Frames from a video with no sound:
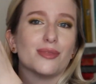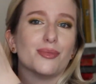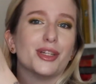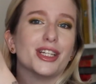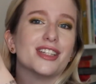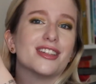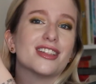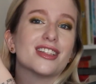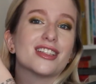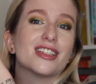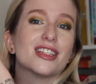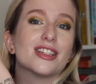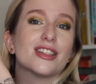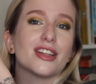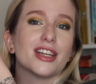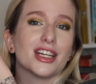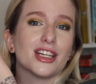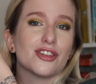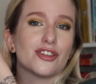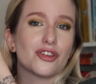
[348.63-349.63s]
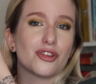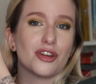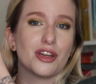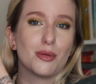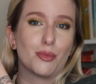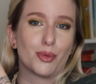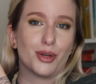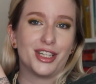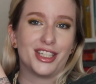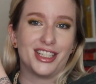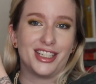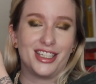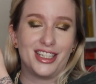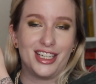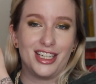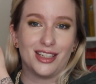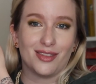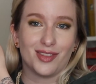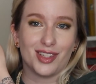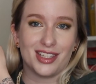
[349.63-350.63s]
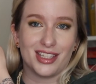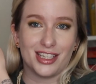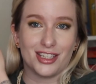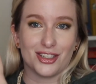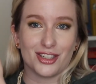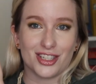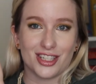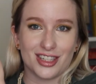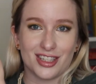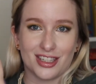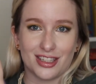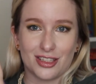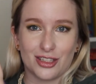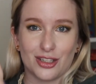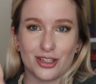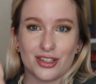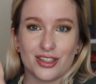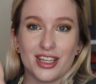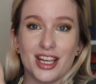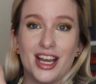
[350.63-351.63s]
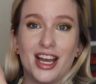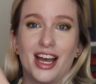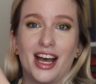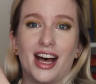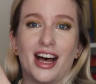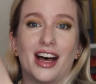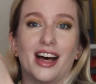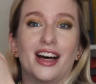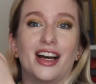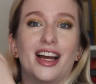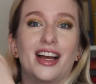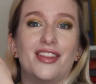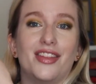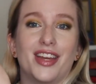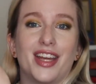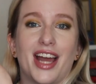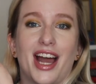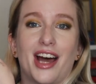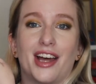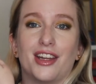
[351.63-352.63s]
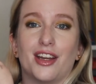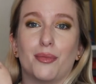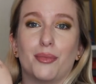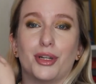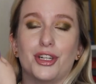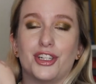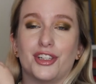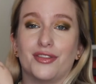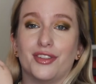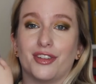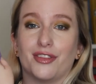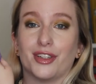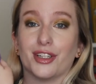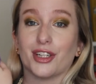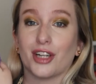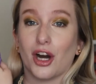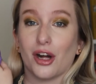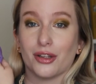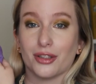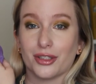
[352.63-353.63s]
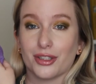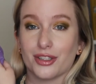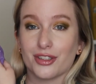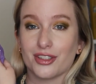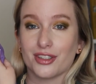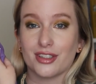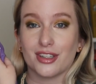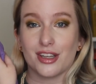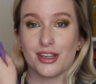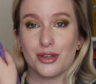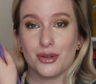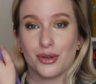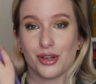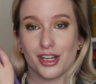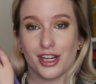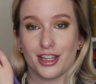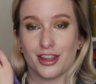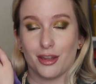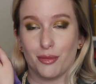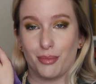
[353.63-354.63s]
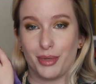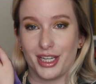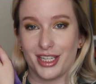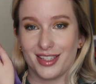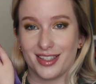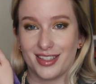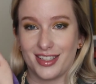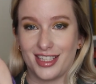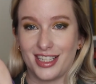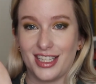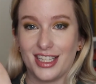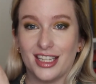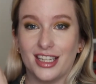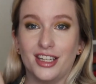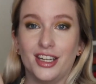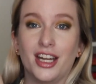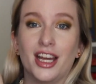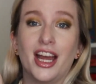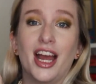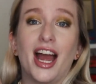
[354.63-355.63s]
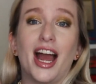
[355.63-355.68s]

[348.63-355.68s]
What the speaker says: But it's just like a screen printed tee of the Sanderson sisters, and they had a bunch of different colors that you could get the base tee in.